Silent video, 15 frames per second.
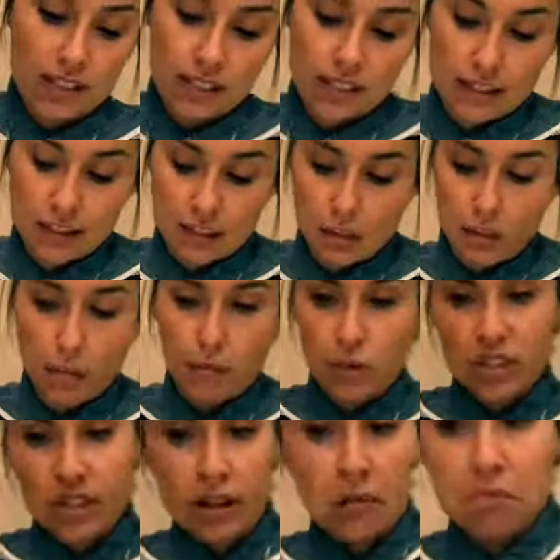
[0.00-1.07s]
takes a little bit
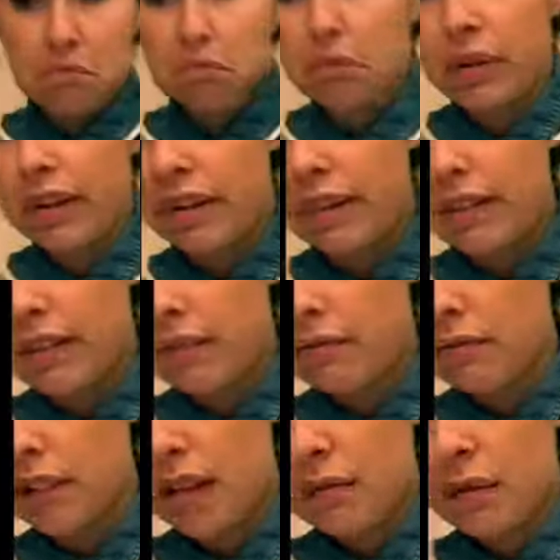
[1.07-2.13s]
more time, but
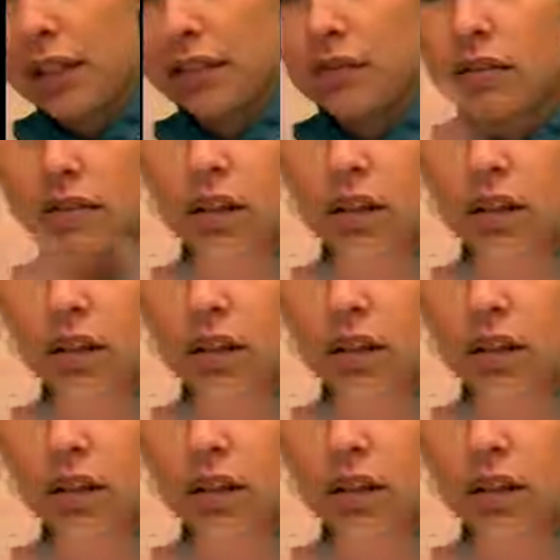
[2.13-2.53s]
I mean,